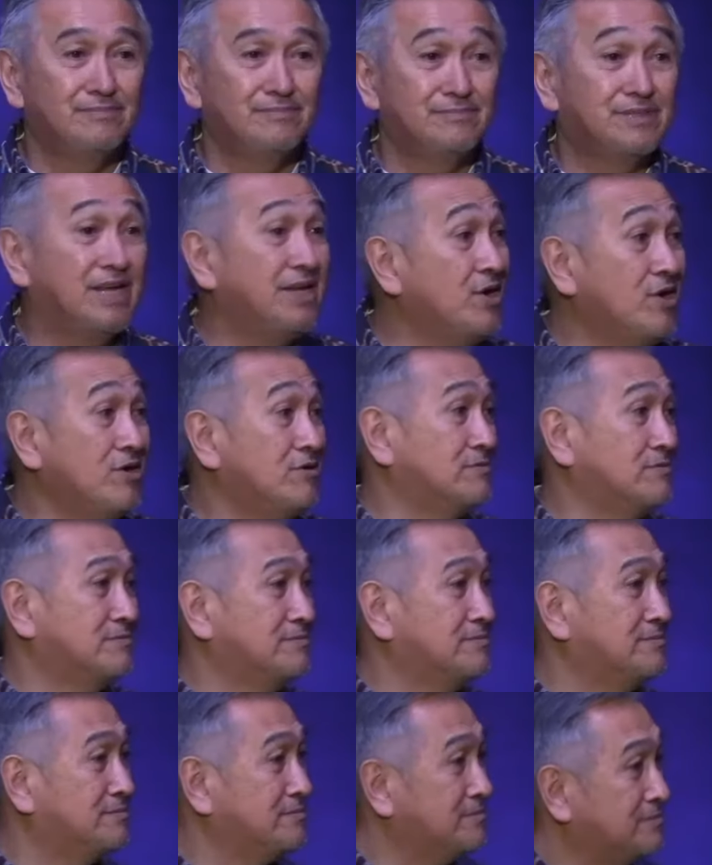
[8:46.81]
They don't.
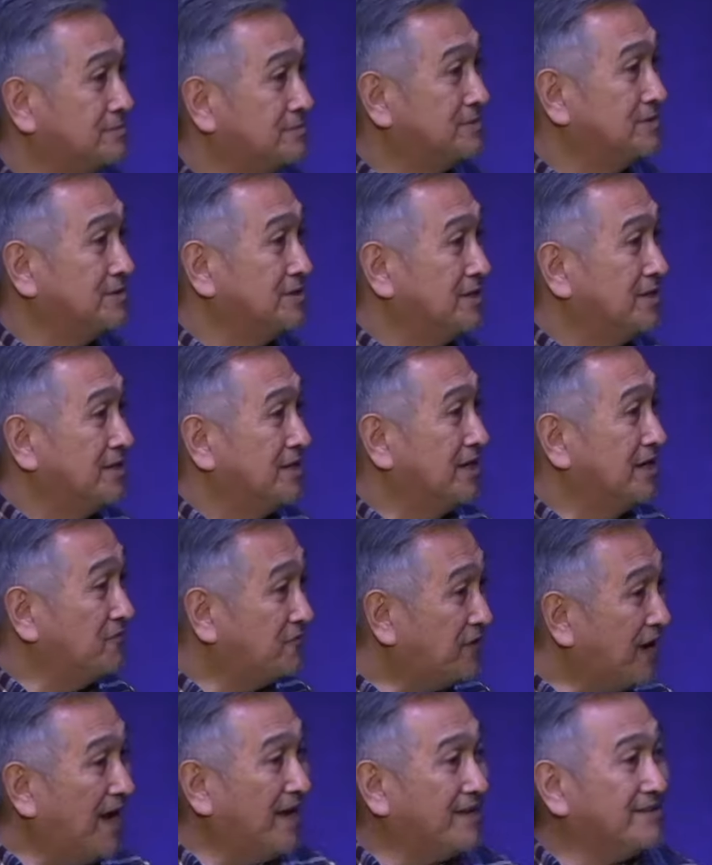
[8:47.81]
In
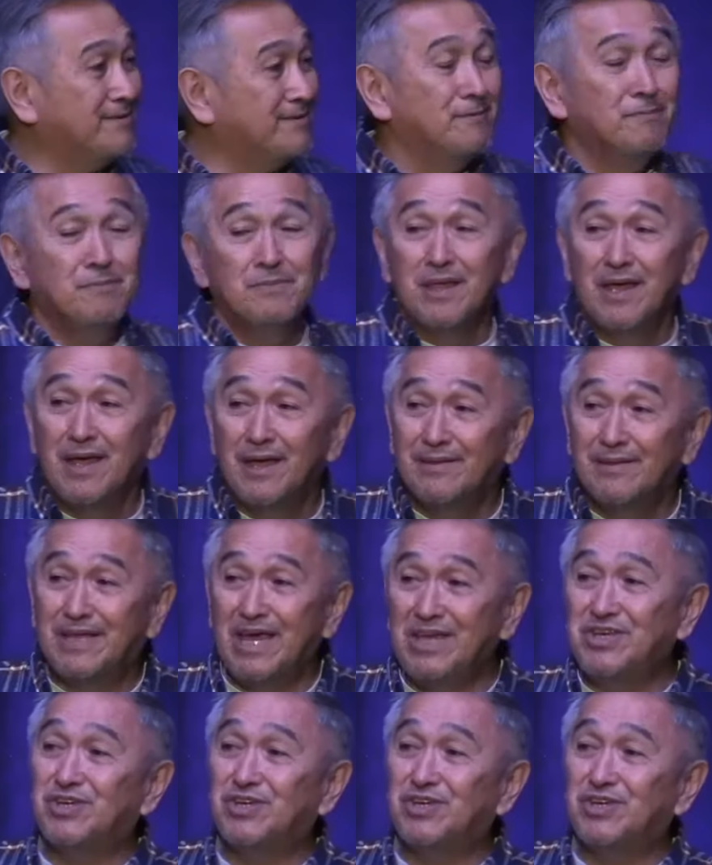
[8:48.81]
fact, they just